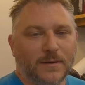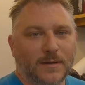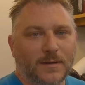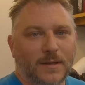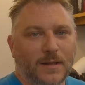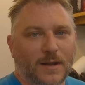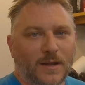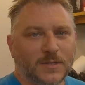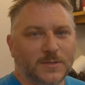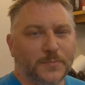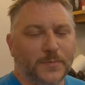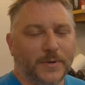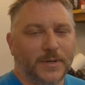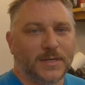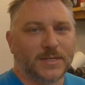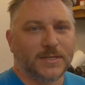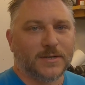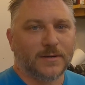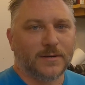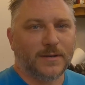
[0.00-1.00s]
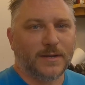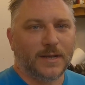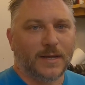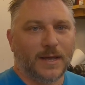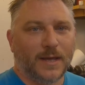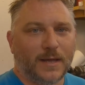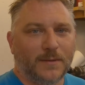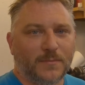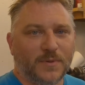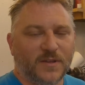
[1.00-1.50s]
I was pretty certain it
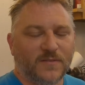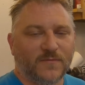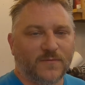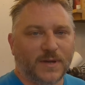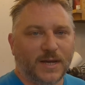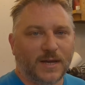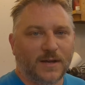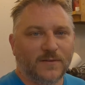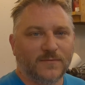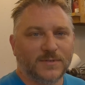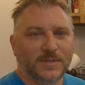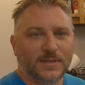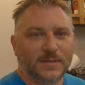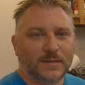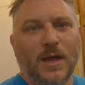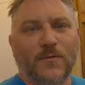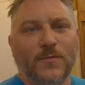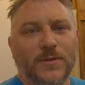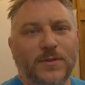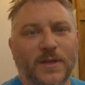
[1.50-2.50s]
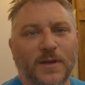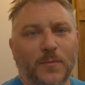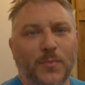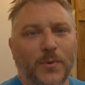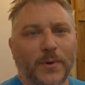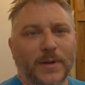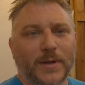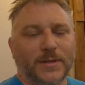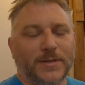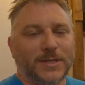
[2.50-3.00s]
had bent valves. Everything
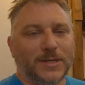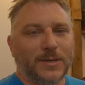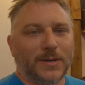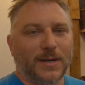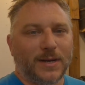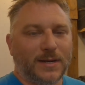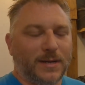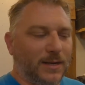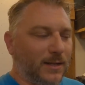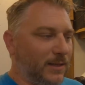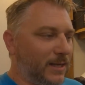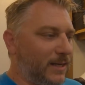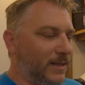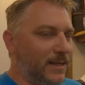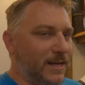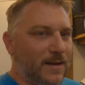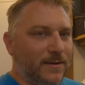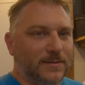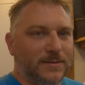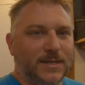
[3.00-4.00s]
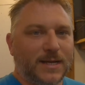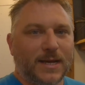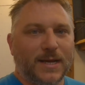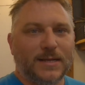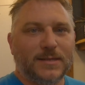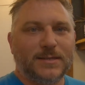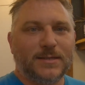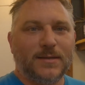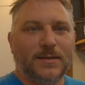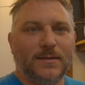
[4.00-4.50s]
pointed to it. Did a leak down
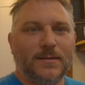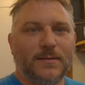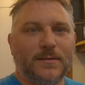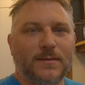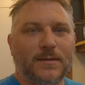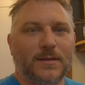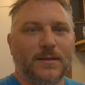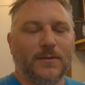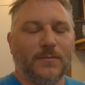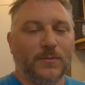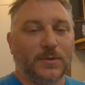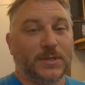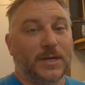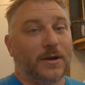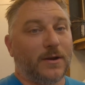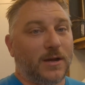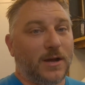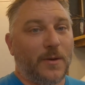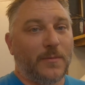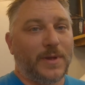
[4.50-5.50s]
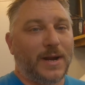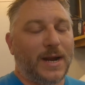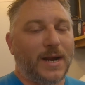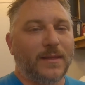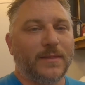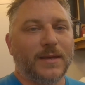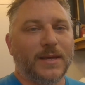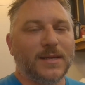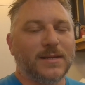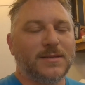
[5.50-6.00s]
test, and was air coming out
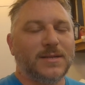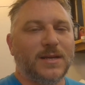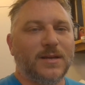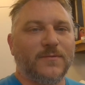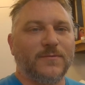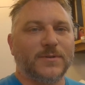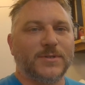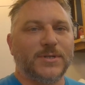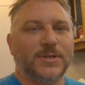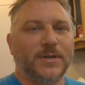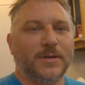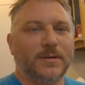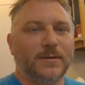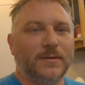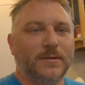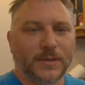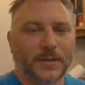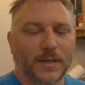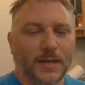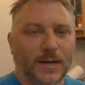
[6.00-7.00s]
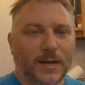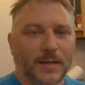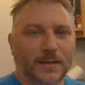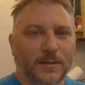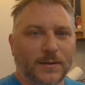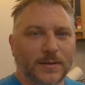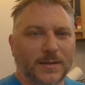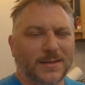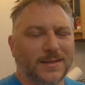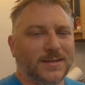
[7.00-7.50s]
of the intake for sure. But then I
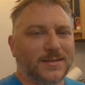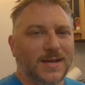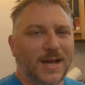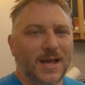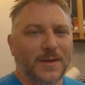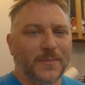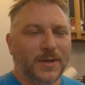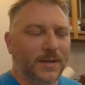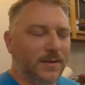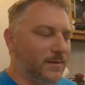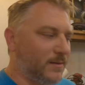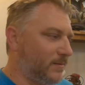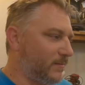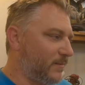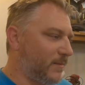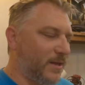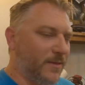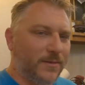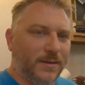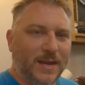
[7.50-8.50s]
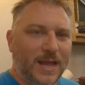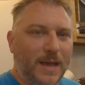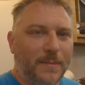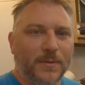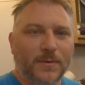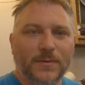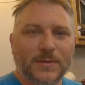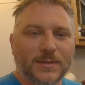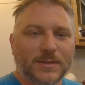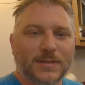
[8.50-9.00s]
looked at the timing and nothing
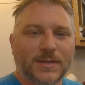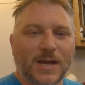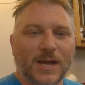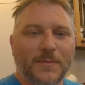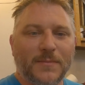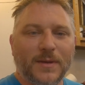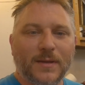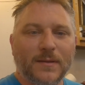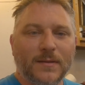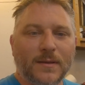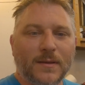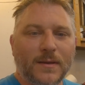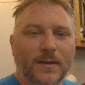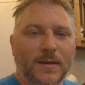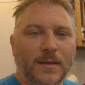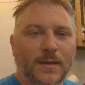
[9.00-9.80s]
happened with the timing.